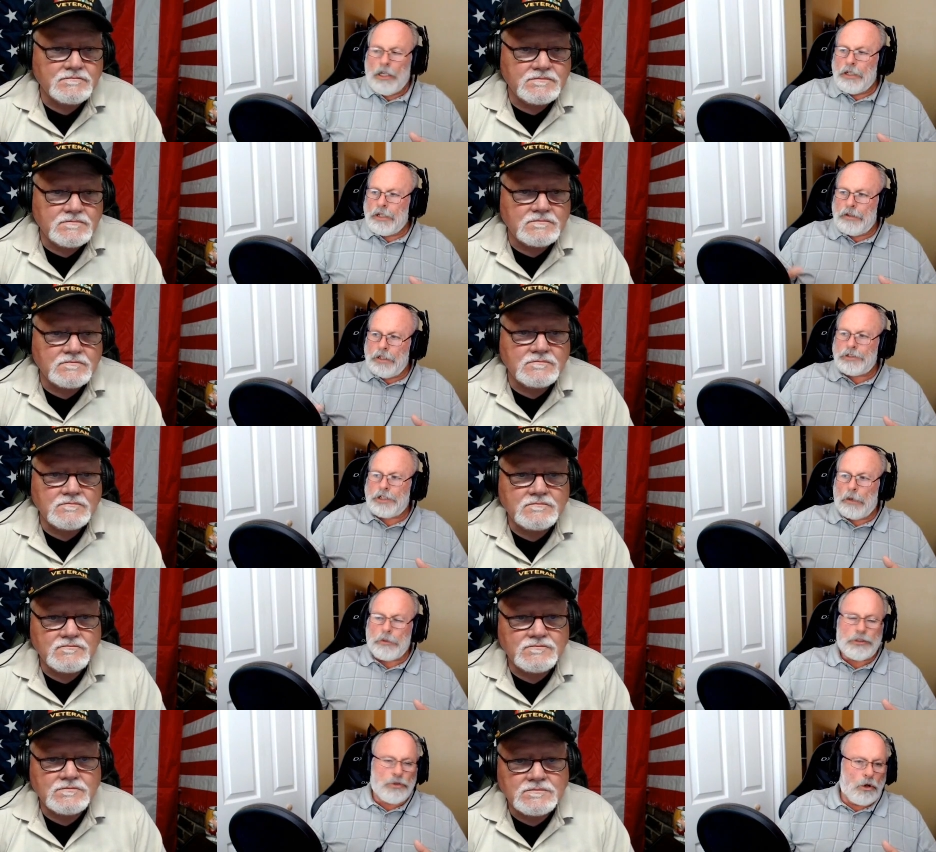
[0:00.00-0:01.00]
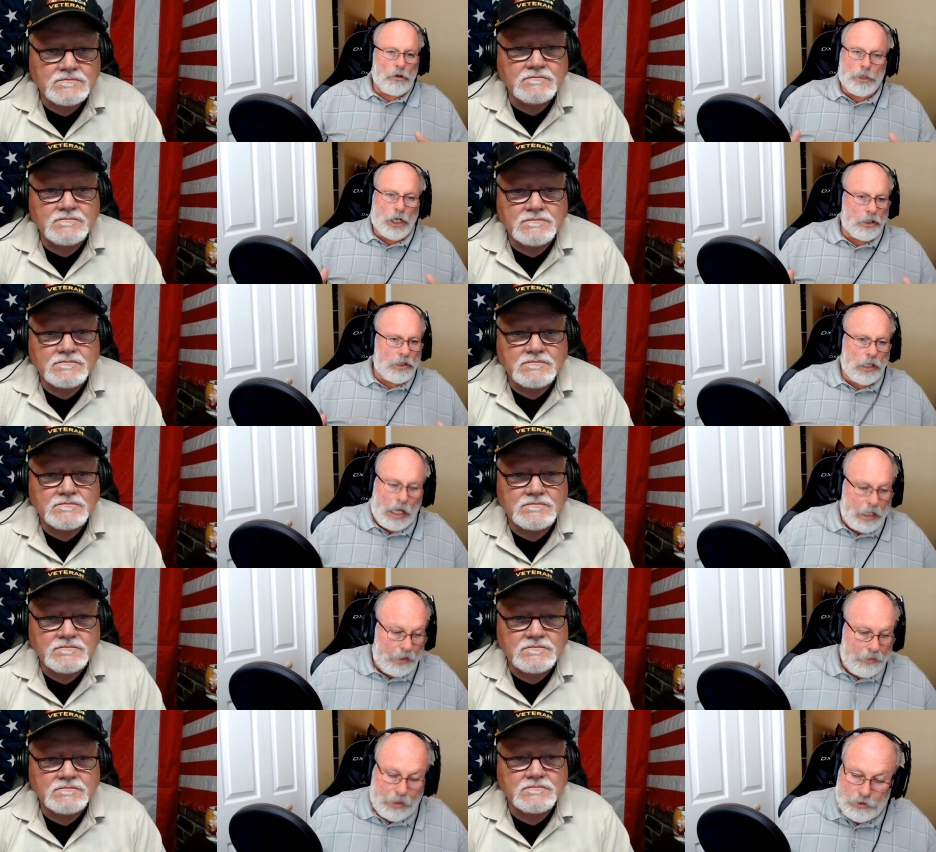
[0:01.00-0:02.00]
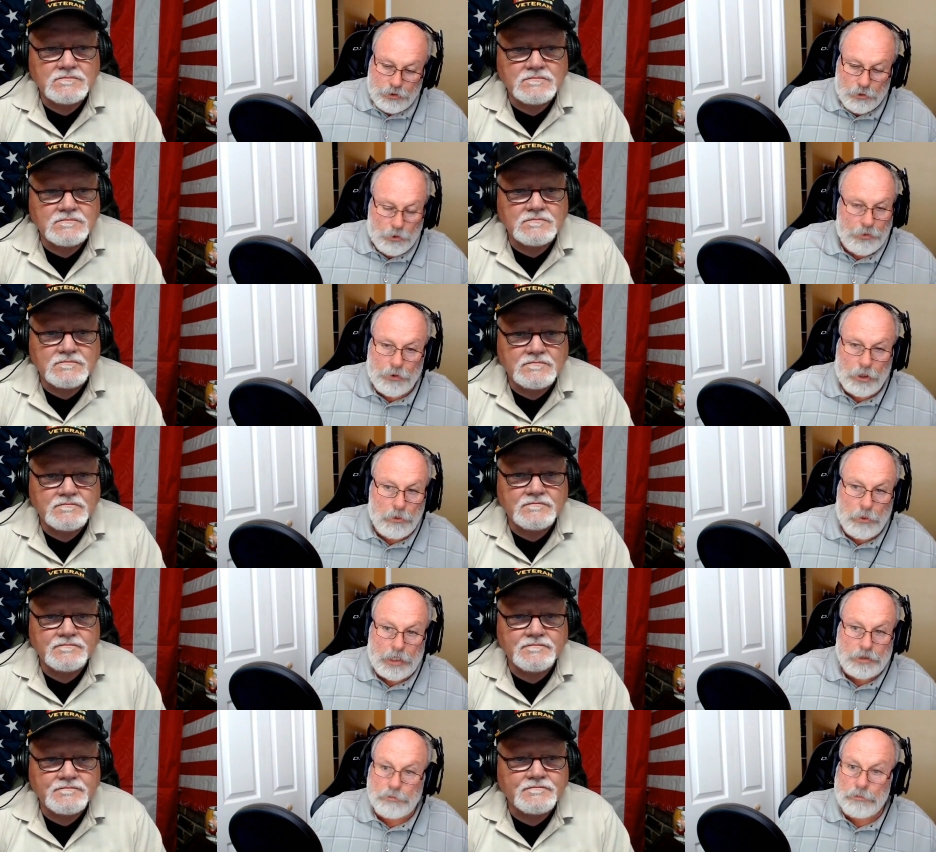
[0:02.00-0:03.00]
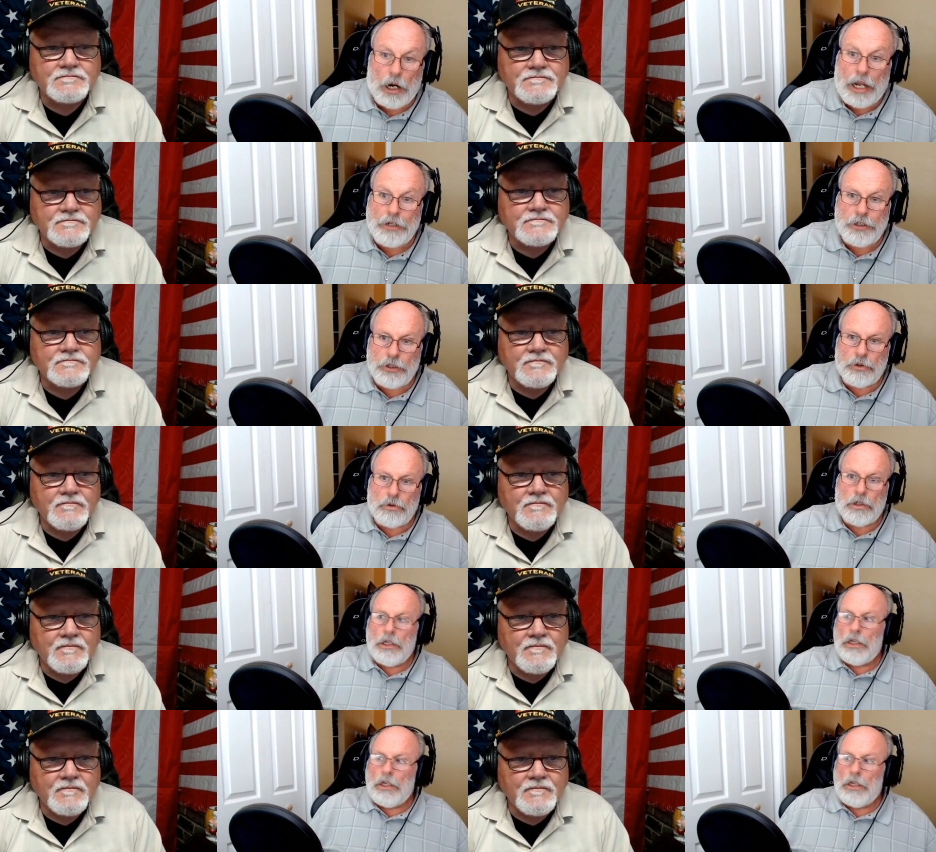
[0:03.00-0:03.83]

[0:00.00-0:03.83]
Speaker 1: Now, this company's only been online, I think, two or three weeks, brand new.